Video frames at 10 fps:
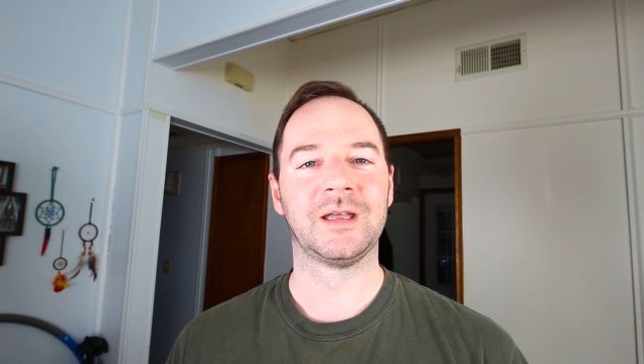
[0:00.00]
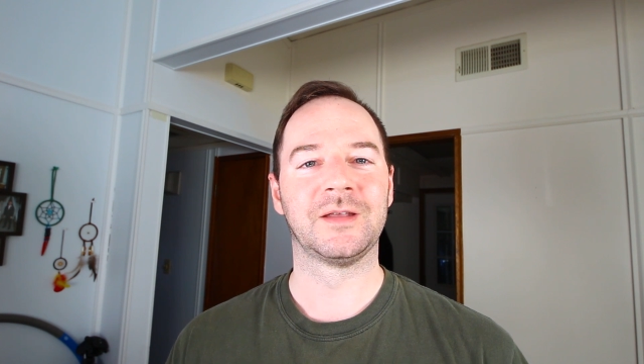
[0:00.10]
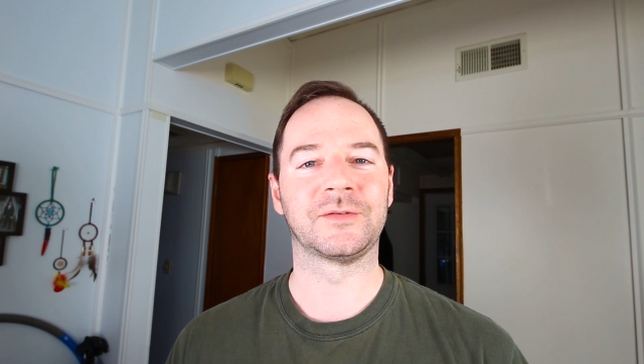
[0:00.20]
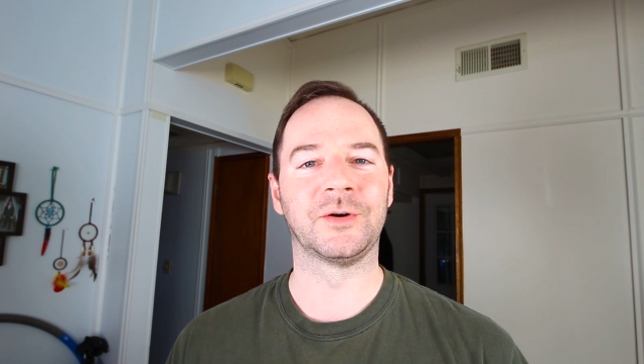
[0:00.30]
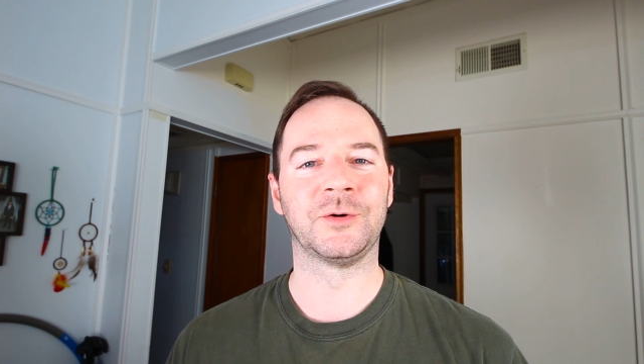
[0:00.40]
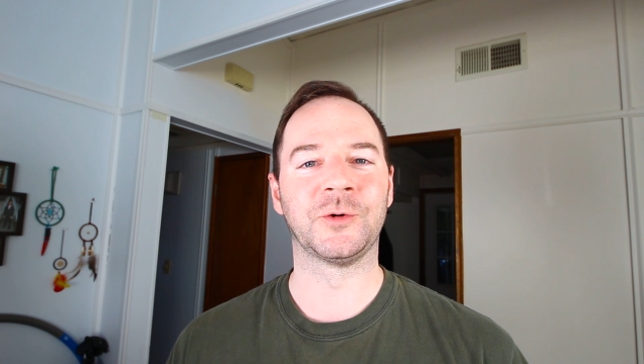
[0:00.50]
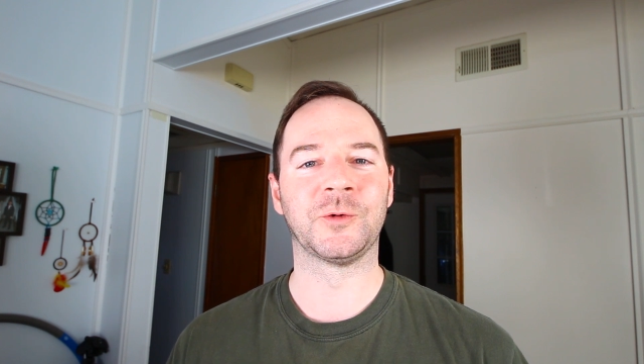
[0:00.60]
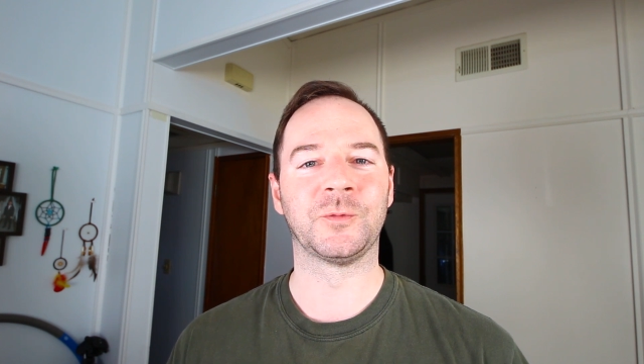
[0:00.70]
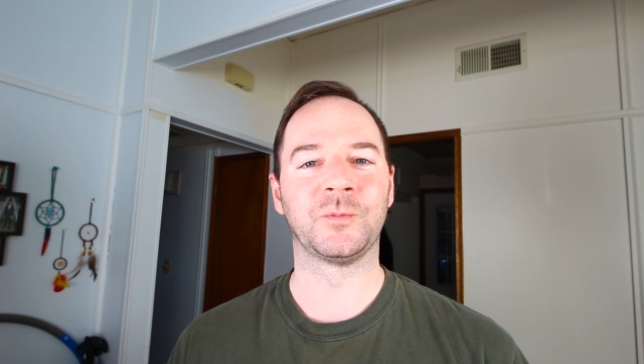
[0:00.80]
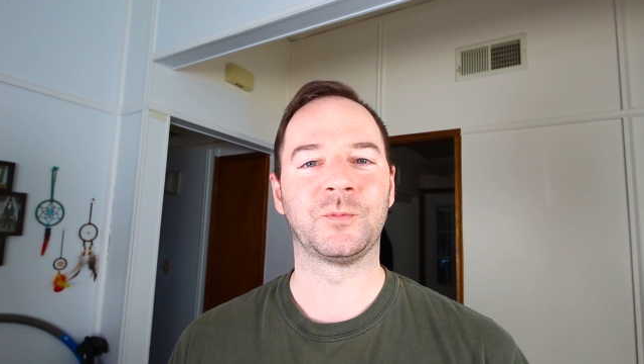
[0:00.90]

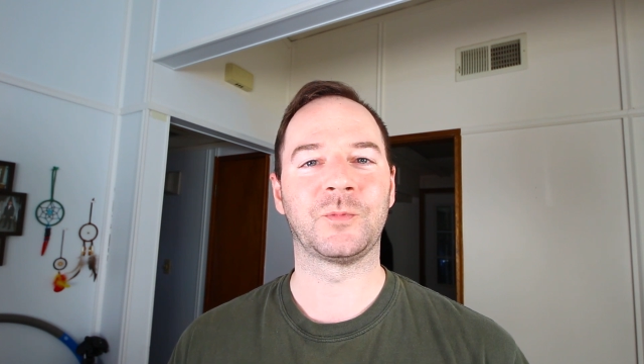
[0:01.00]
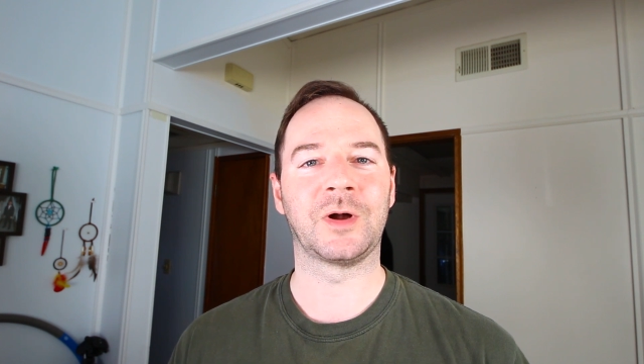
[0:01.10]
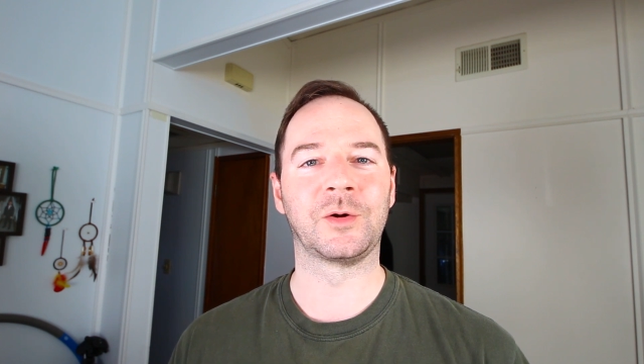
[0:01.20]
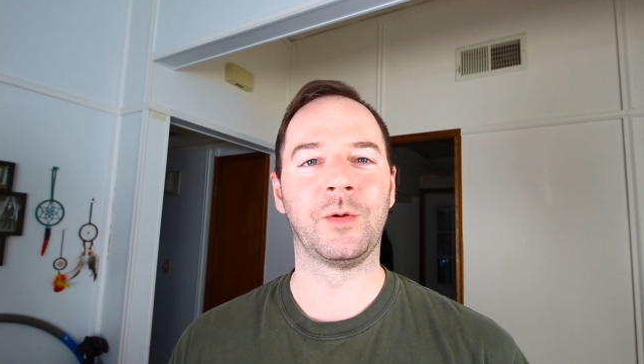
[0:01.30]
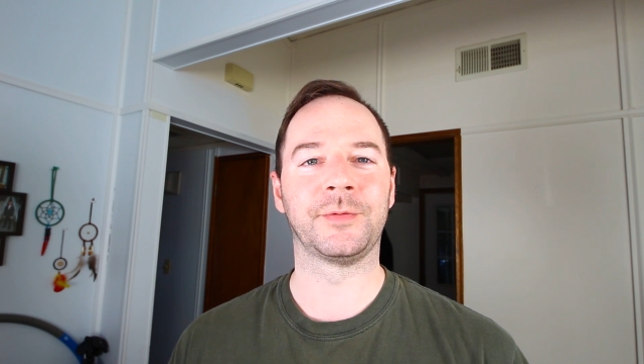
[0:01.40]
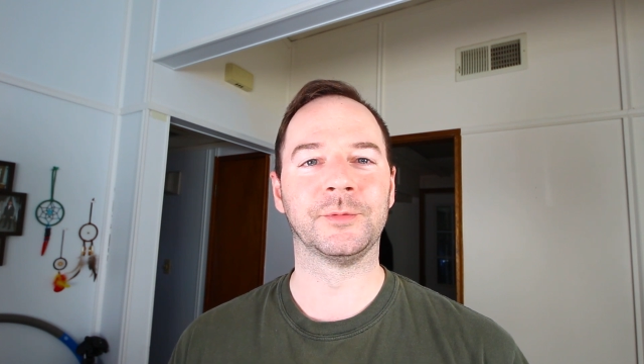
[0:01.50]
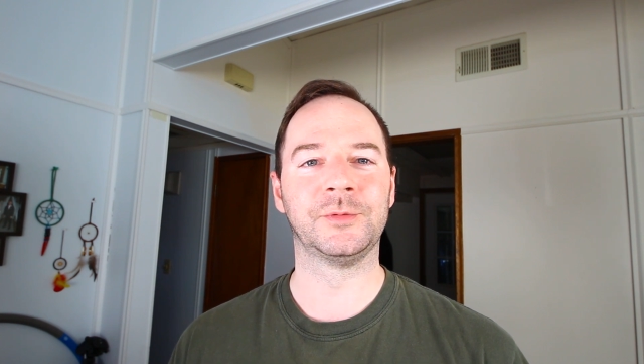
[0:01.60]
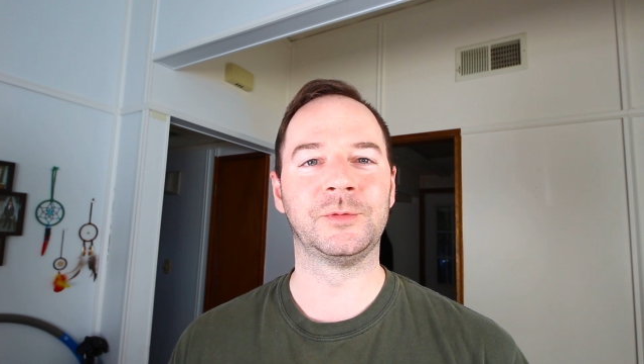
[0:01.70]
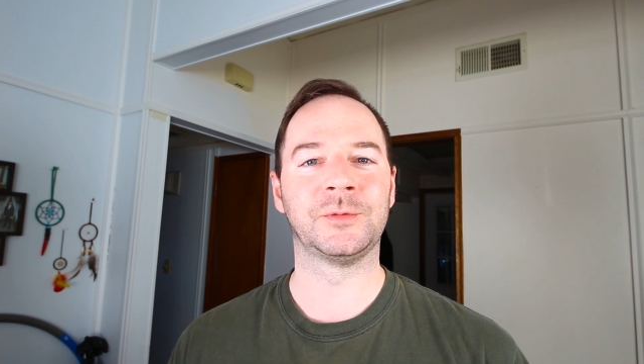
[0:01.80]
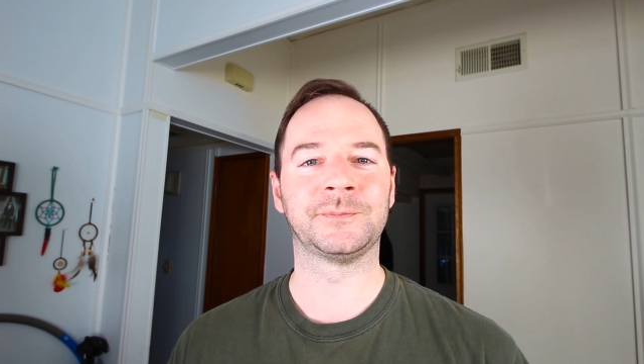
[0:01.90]
So I'll go
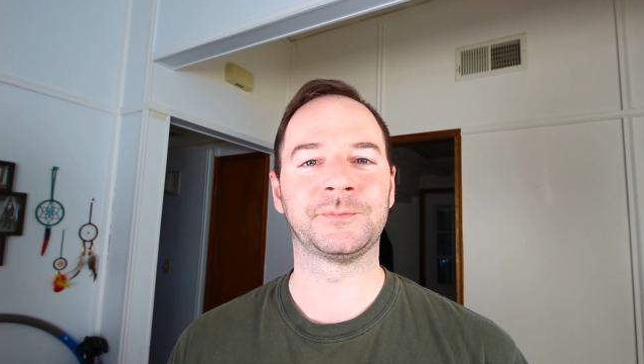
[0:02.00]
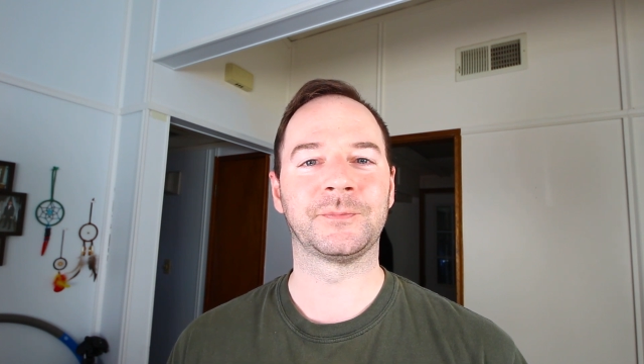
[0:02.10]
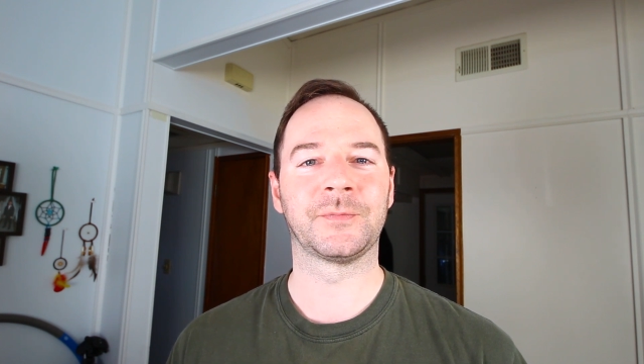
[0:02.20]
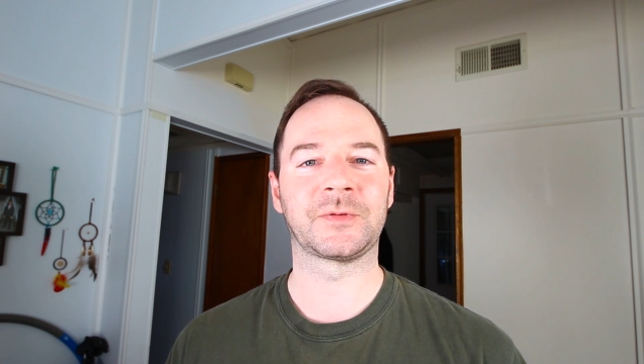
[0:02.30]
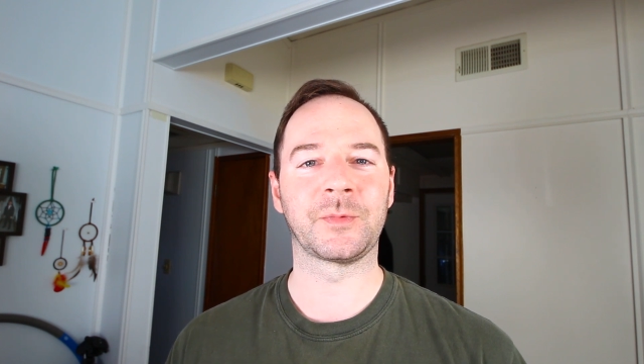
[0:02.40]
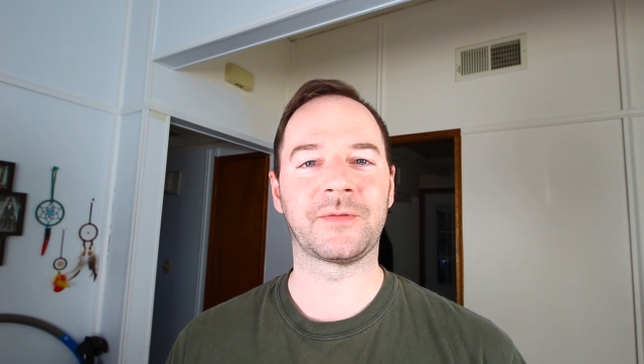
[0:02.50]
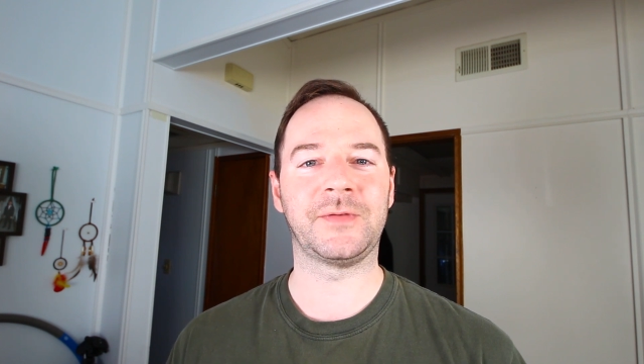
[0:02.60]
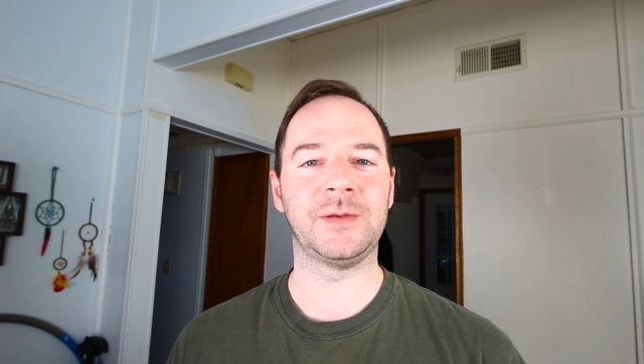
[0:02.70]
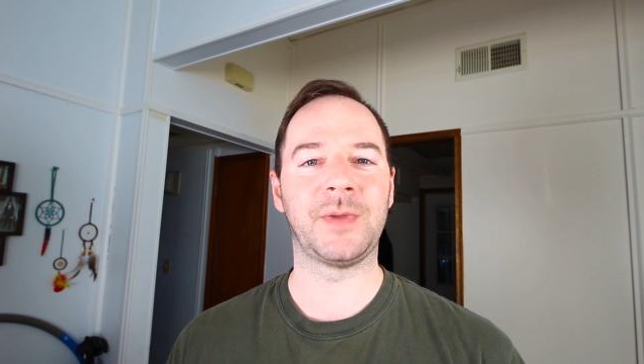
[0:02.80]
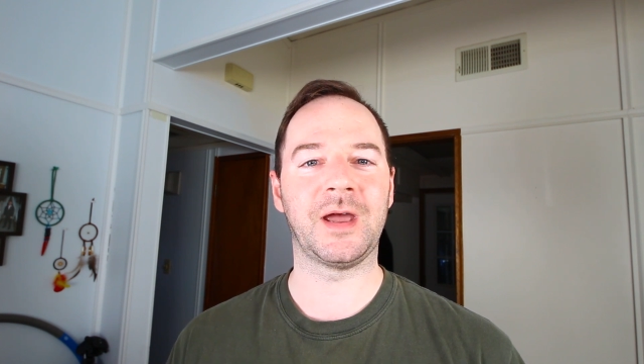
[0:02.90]
through some of the
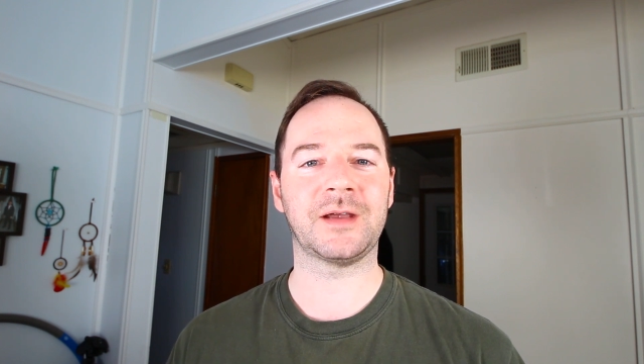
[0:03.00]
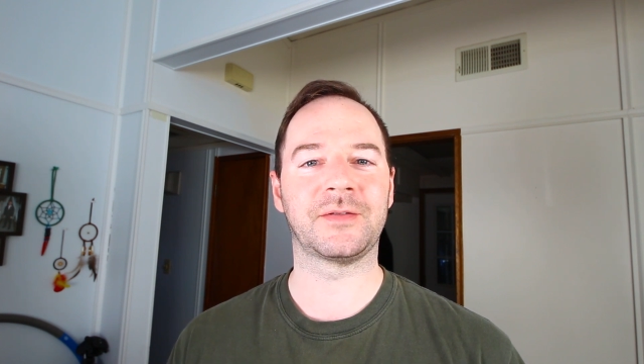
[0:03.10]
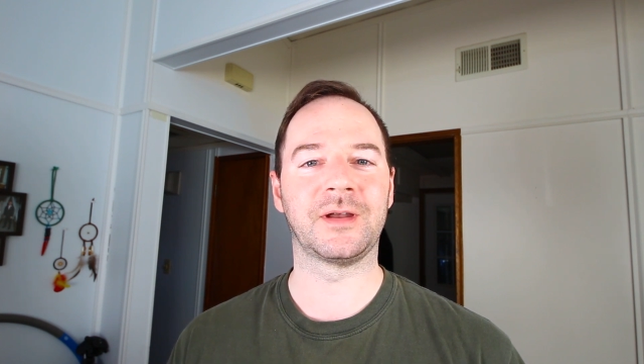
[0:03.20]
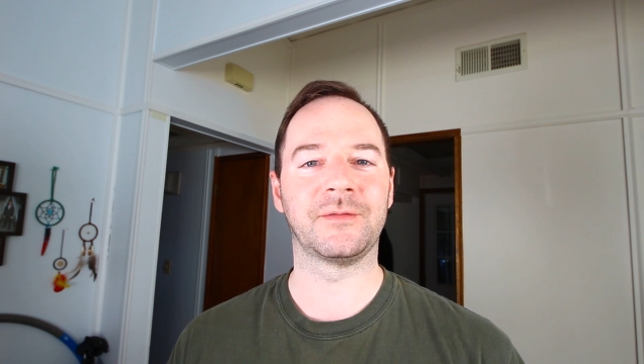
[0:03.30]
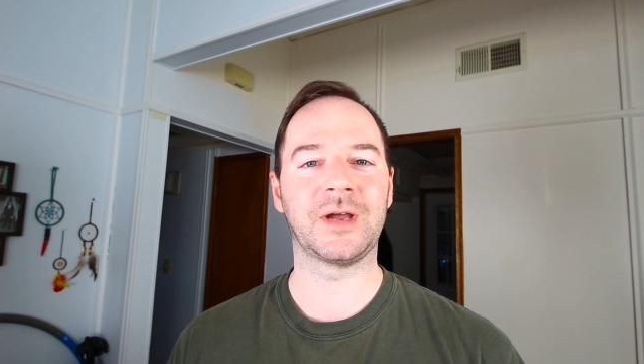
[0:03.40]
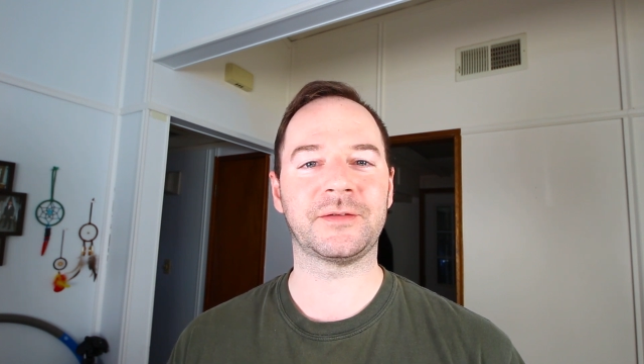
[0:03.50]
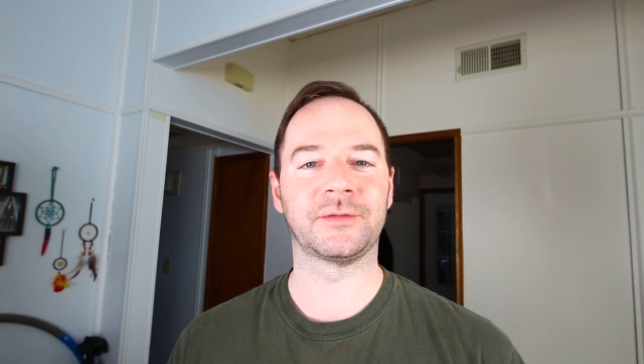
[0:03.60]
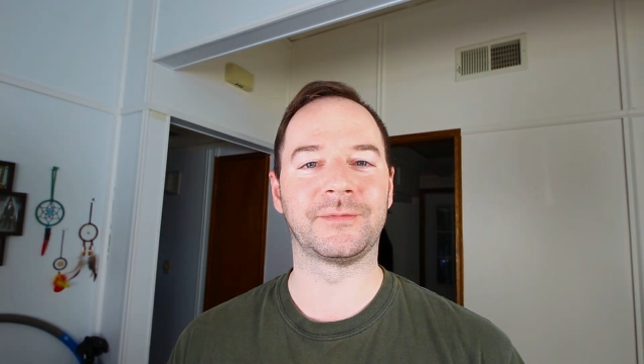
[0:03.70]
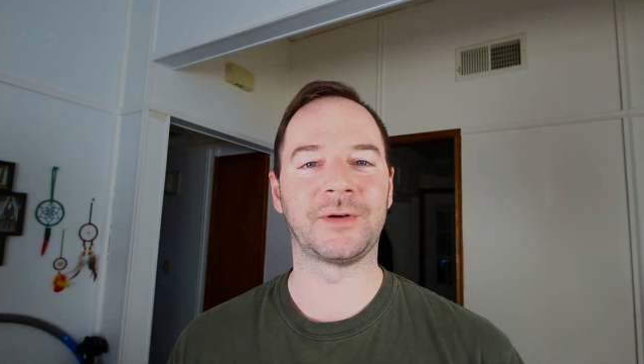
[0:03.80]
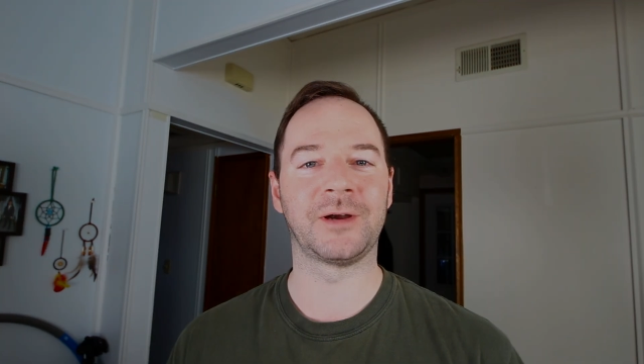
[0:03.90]
feedback that I've got
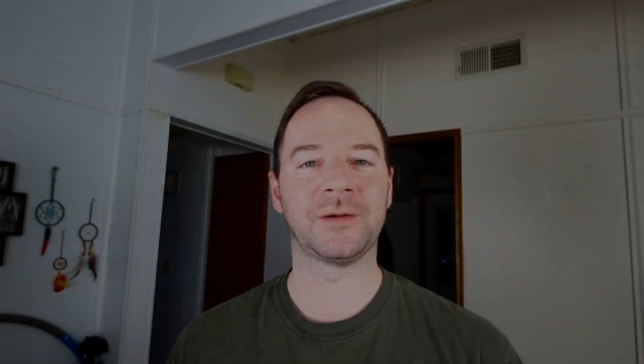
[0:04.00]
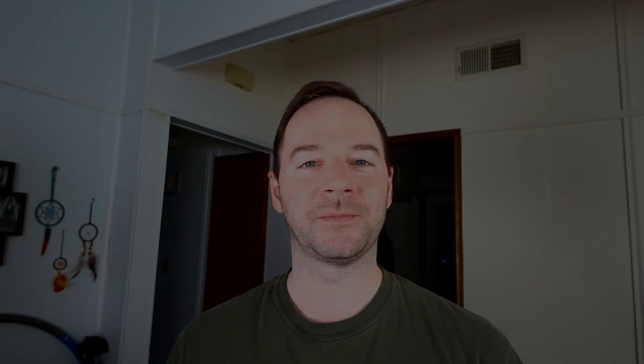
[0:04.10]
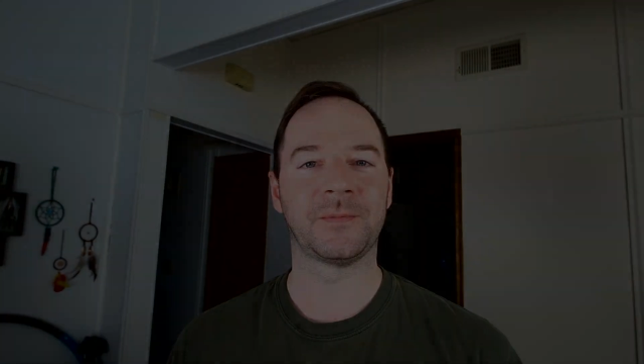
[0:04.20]
so far.